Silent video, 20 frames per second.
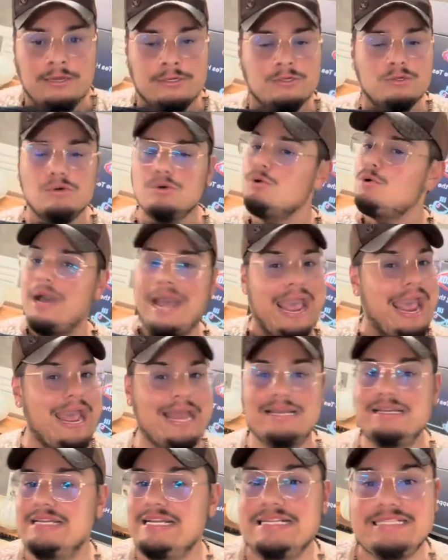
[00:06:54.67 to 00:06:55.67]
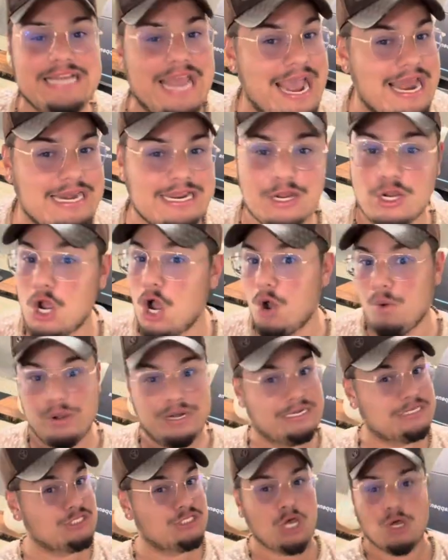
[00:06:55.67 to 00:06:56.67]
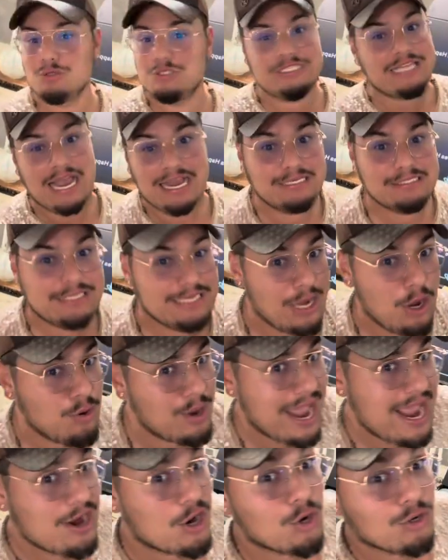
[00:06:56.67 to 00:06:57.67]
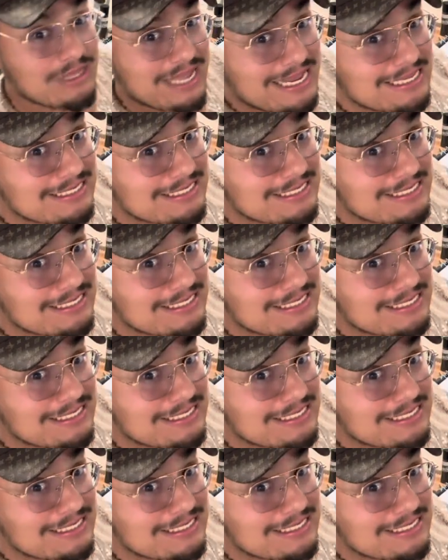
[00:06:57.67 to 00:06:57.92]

Ooh, Andy Daddy Cohen is so sexy. Okay, girl, let's